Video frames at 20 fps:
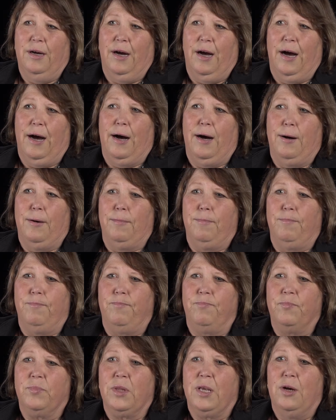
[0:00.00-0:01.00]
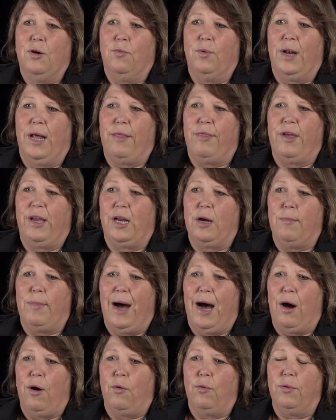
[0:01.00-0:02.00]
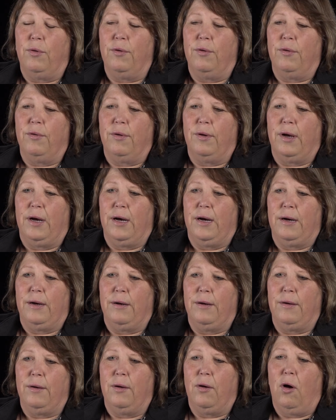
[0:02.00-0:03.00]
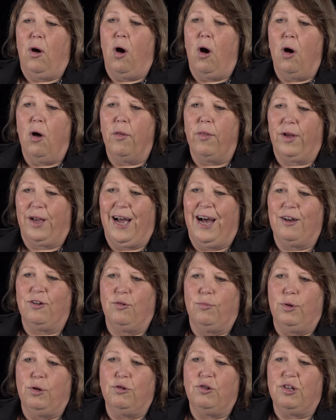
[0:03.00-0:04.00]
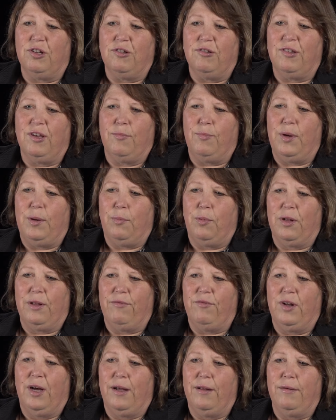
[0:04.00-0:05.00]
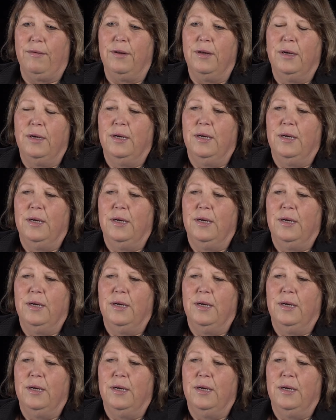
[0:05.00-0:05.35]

Um, when I think about uh, all the contributions that people have done